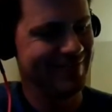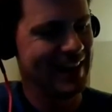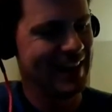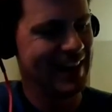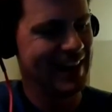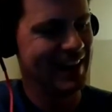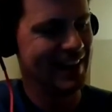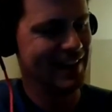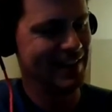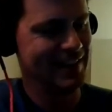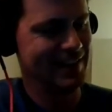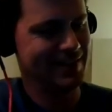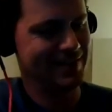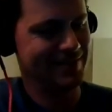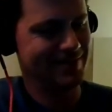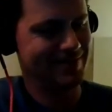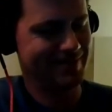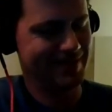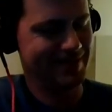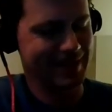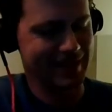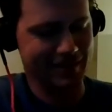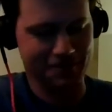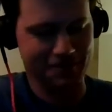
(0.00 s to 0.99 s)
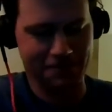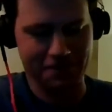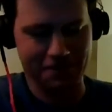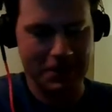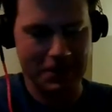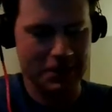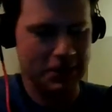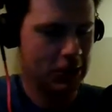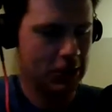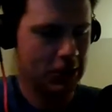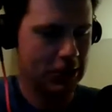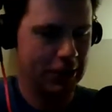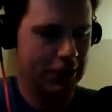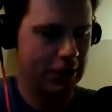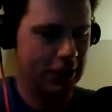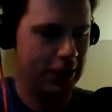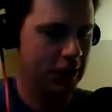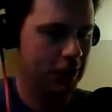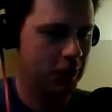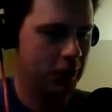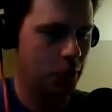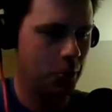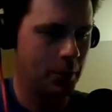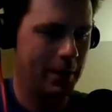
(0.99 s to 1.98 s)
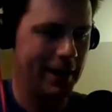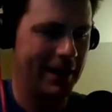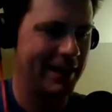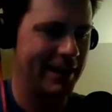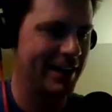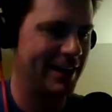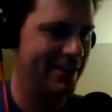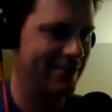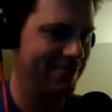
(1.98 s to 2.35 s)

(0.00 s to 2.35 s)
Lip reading: This really took a turn quick.